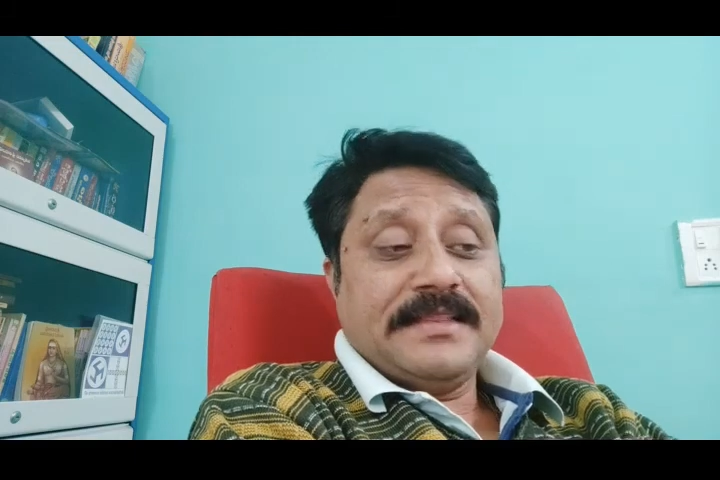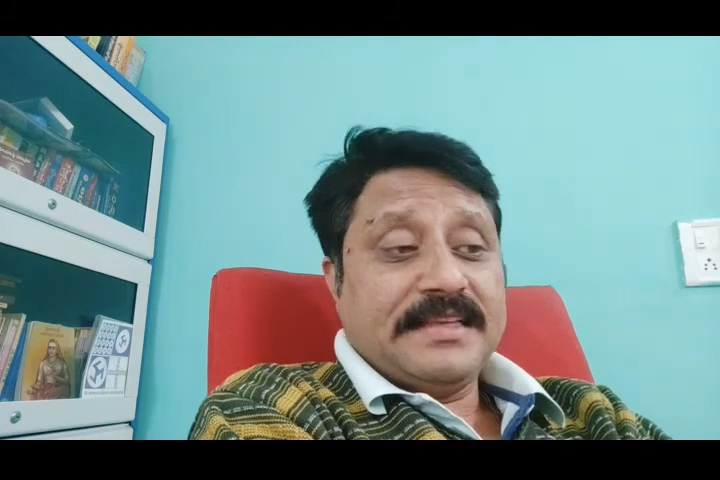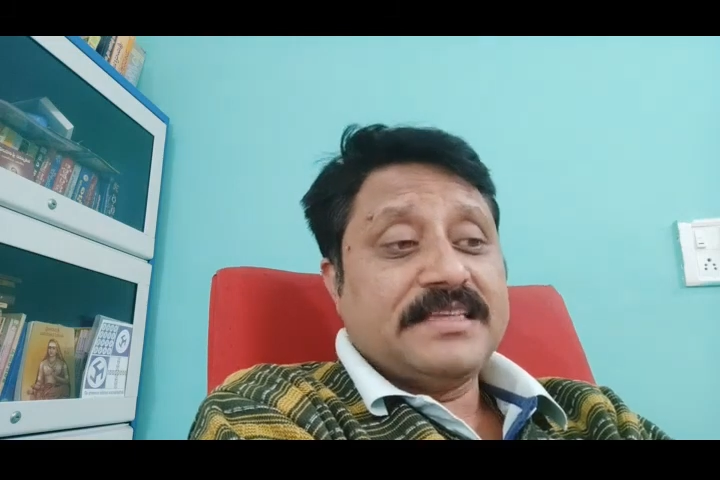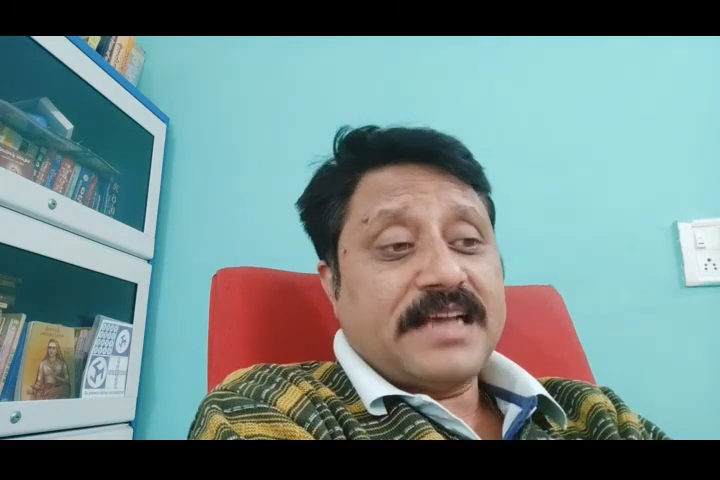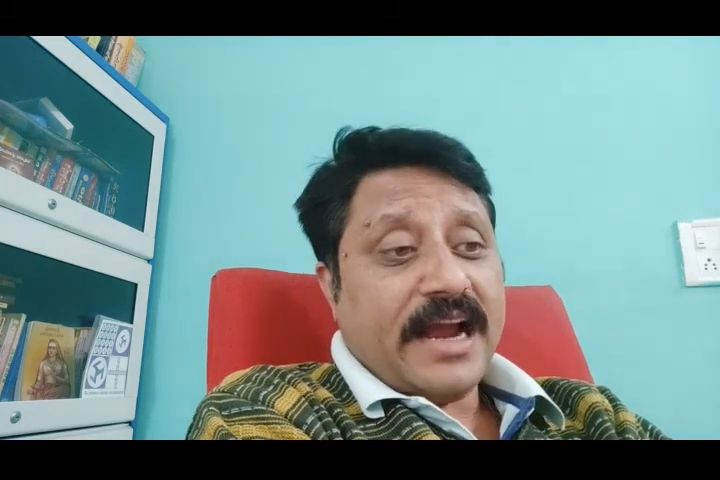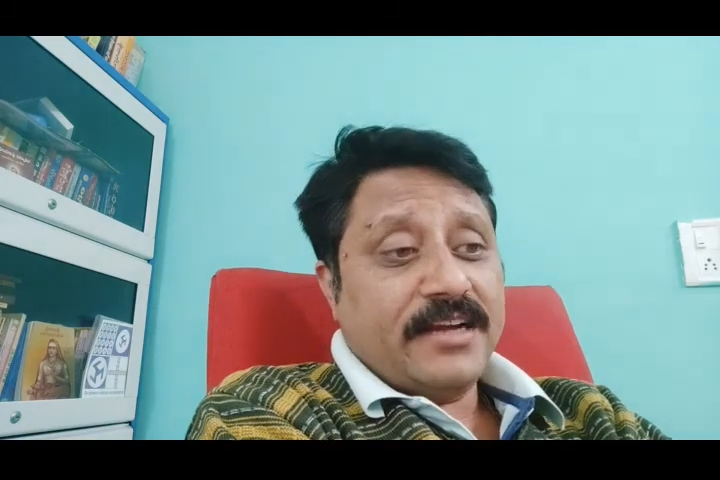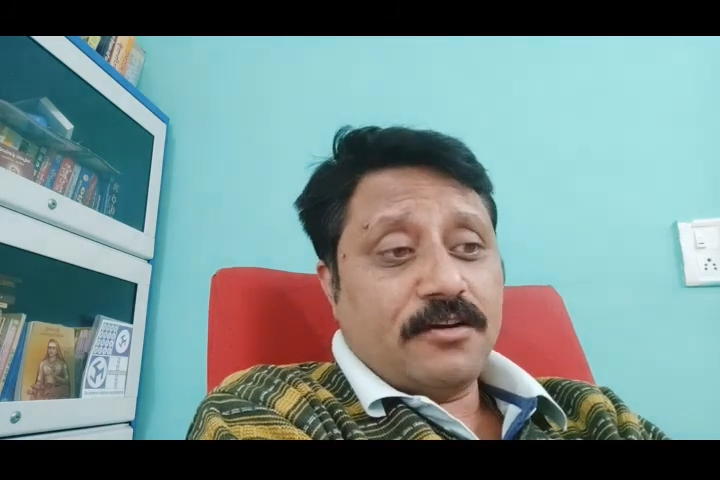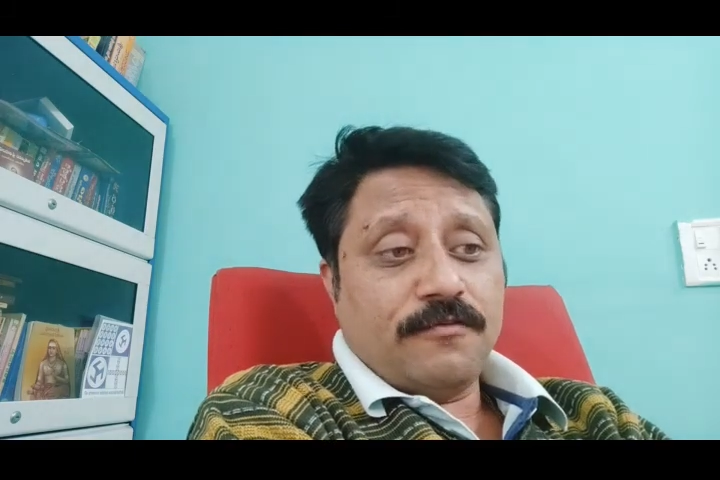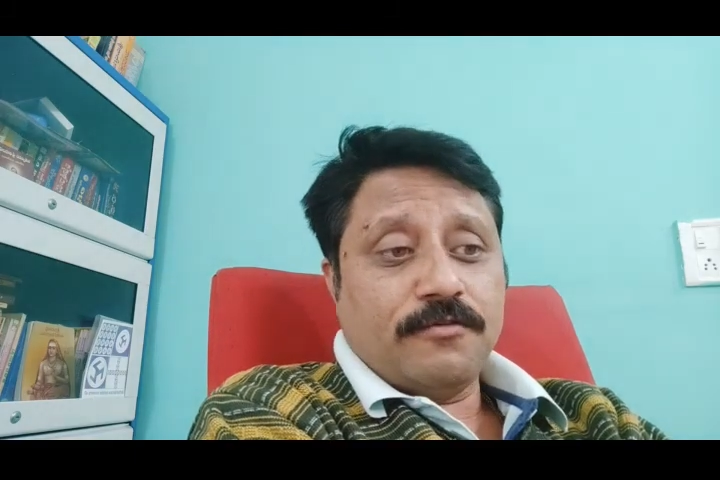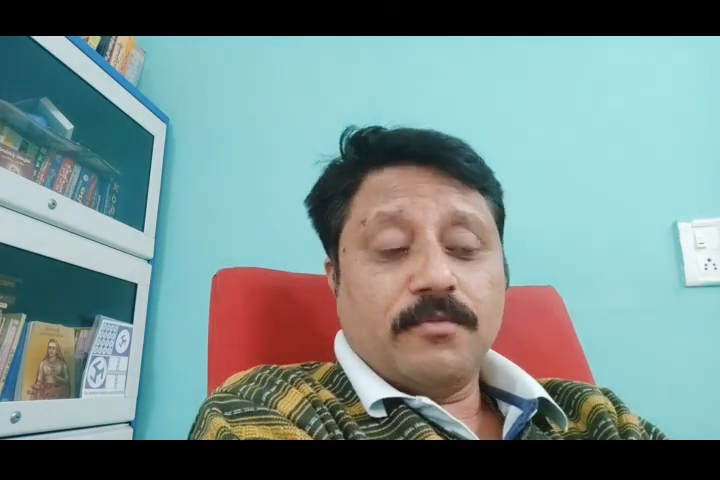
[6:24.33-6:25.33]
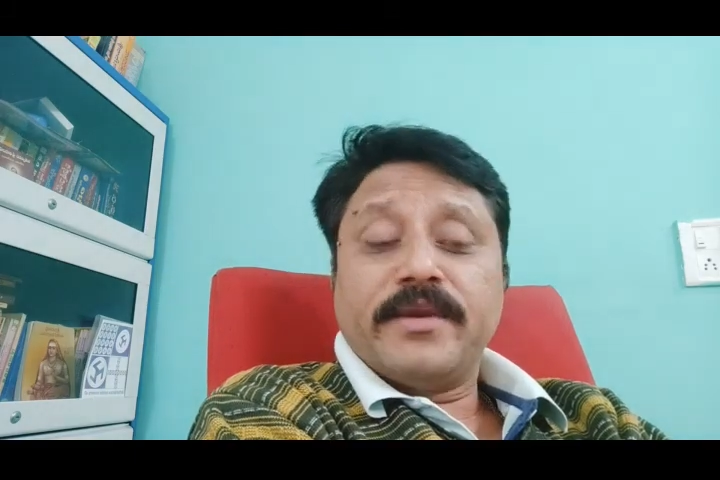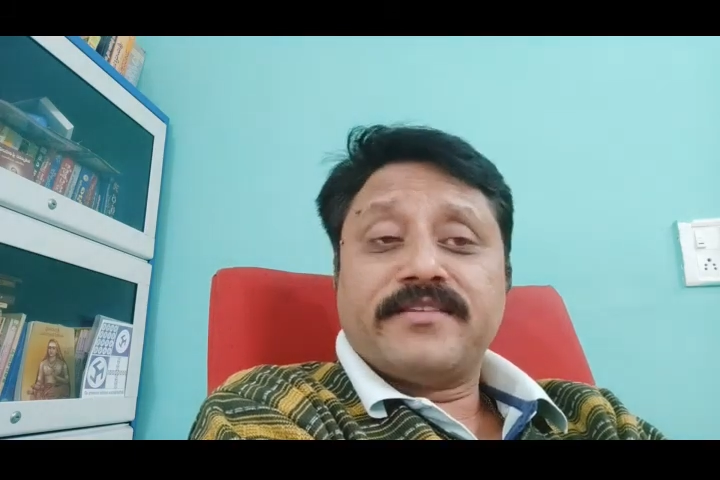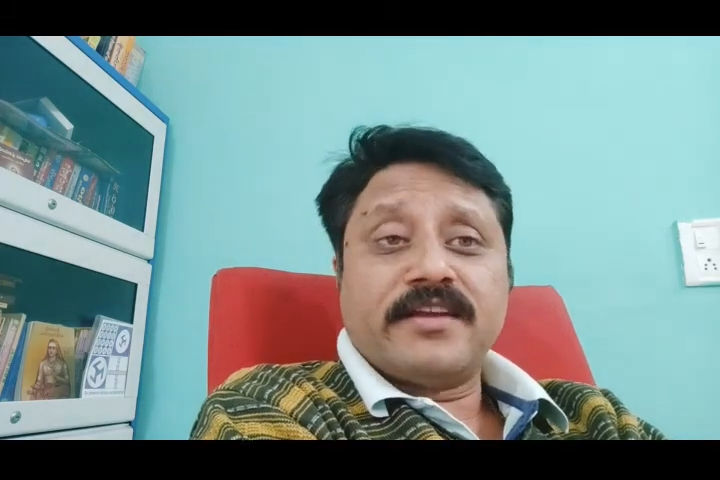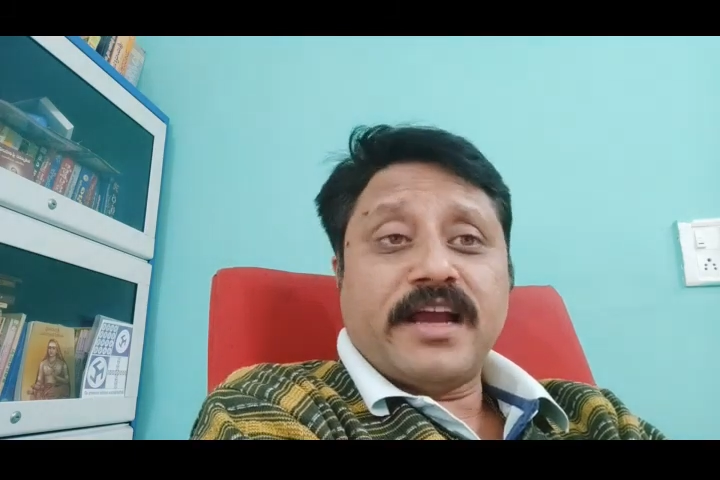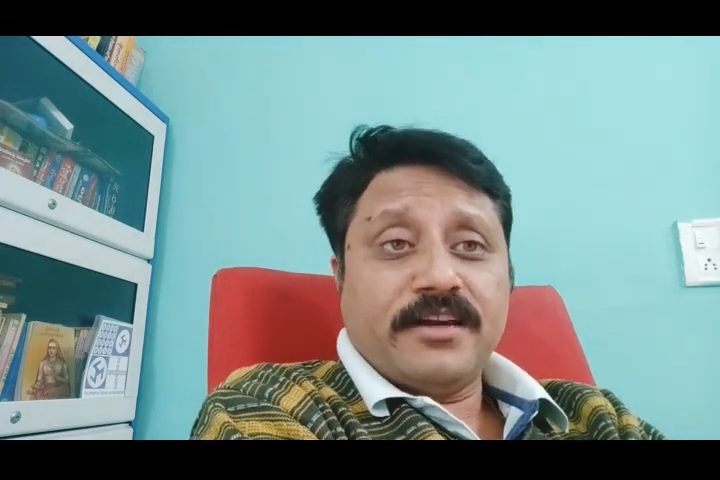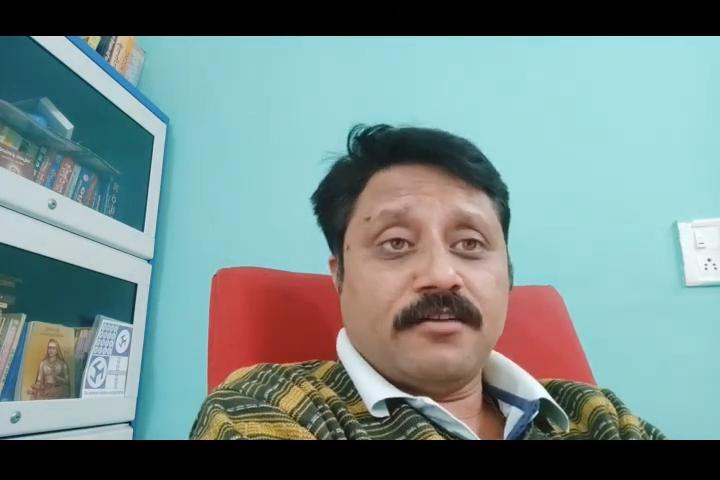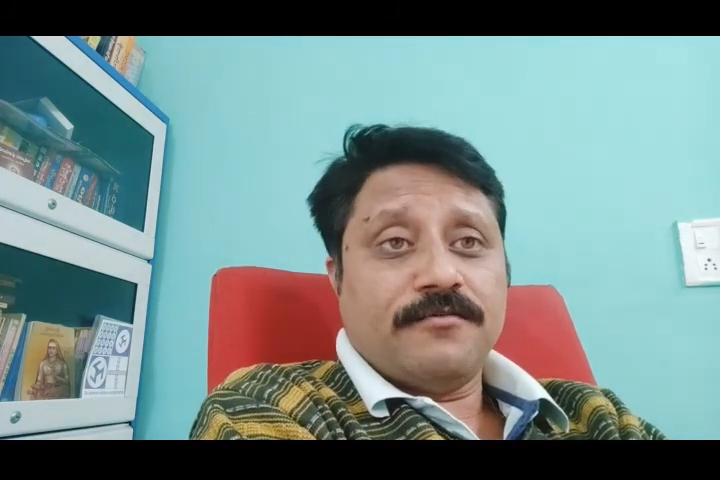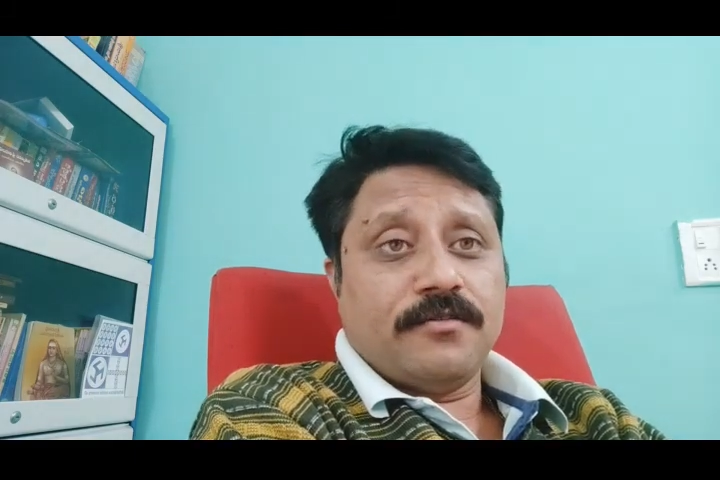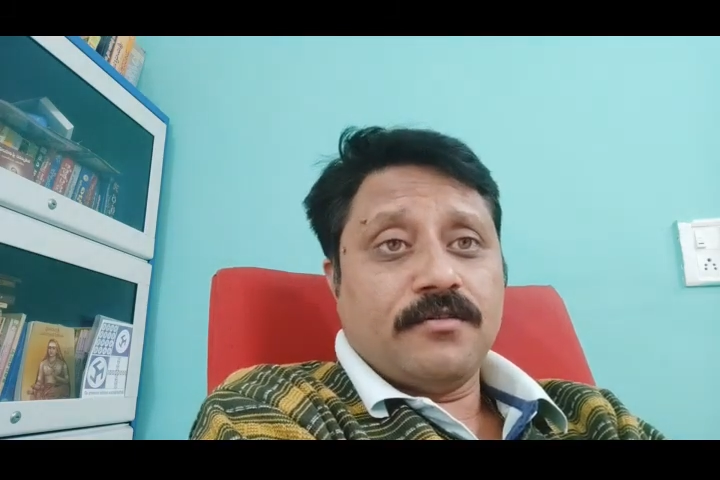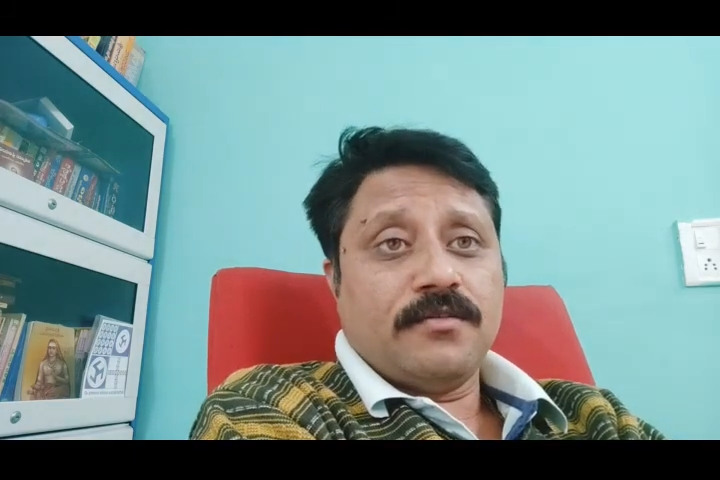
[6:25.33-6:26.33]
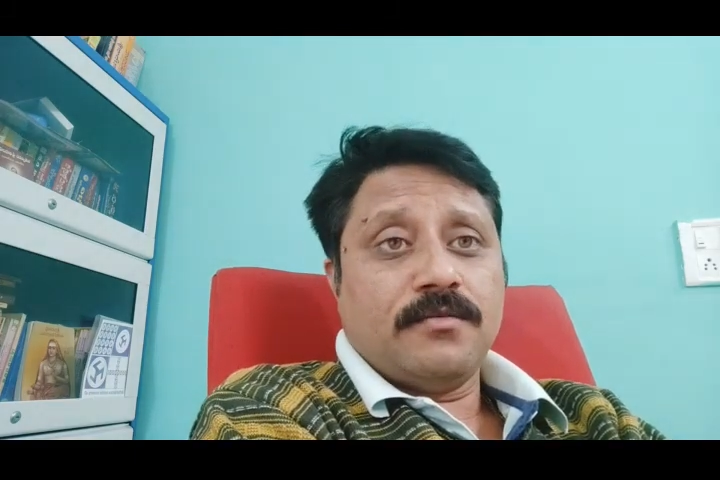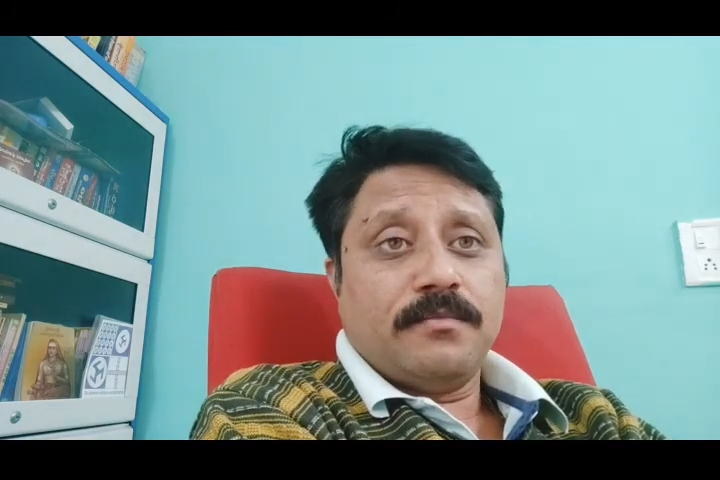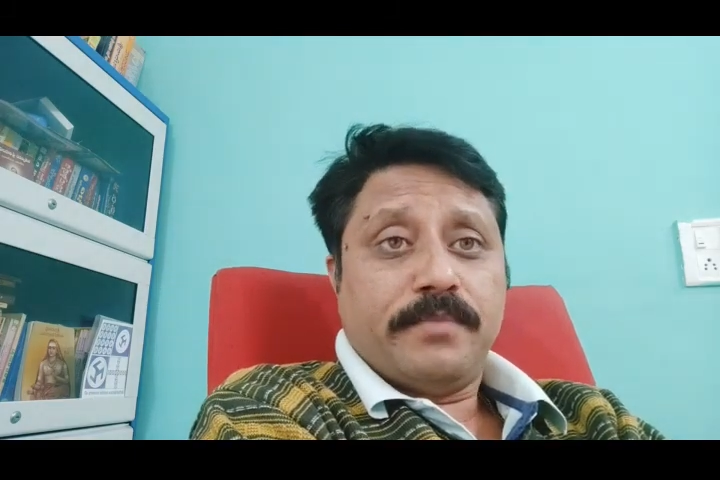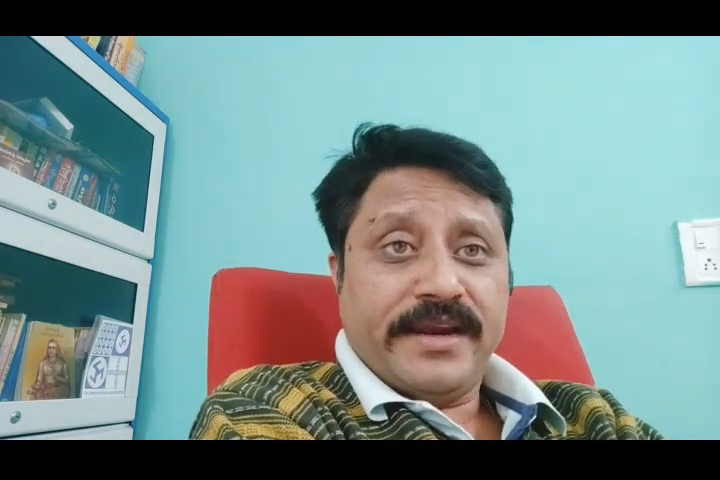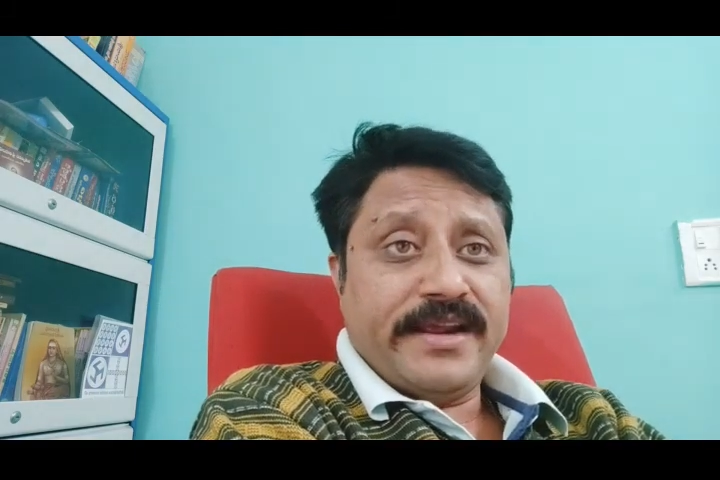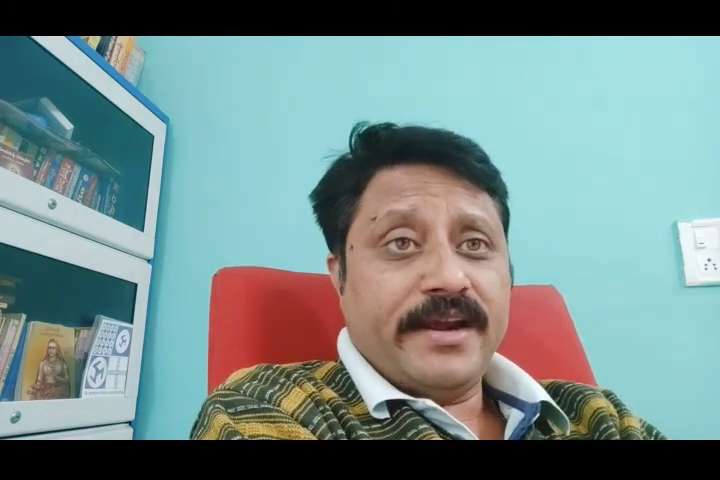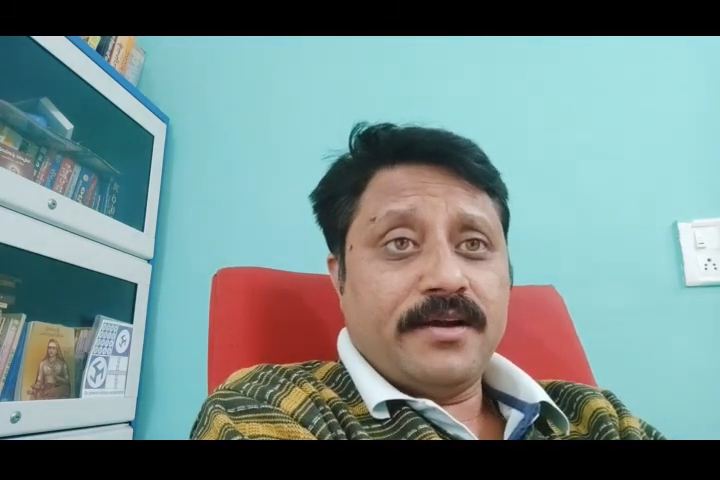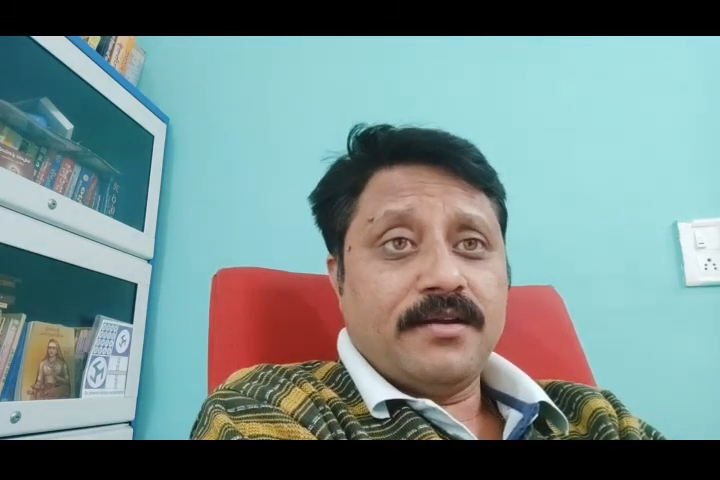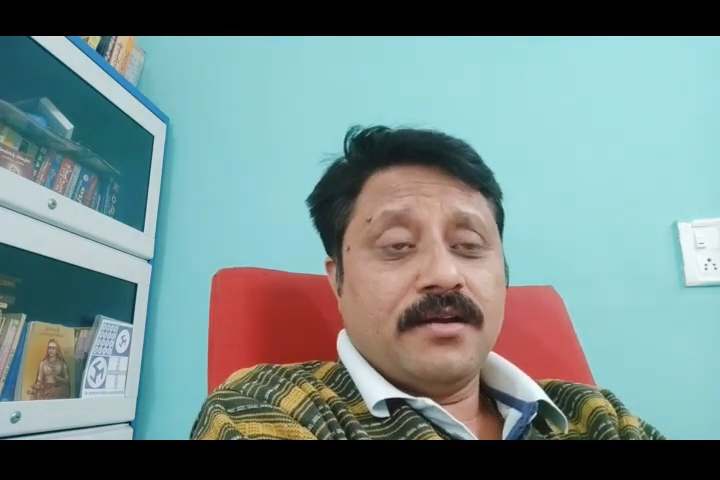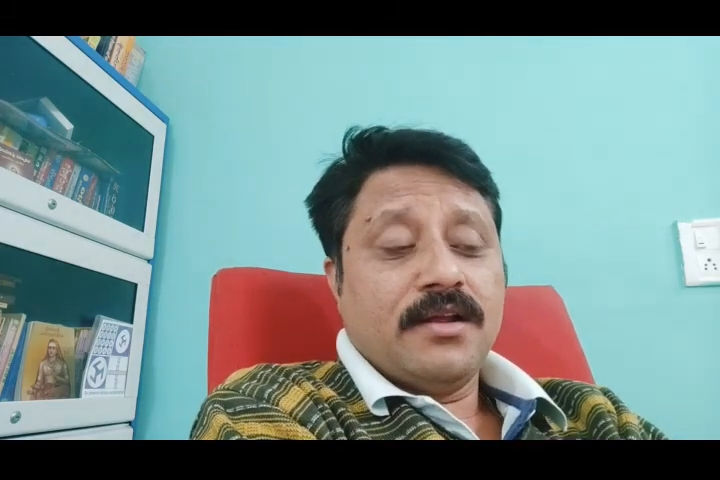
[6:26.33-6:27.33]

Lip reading: this is a kind of mixed kind of period.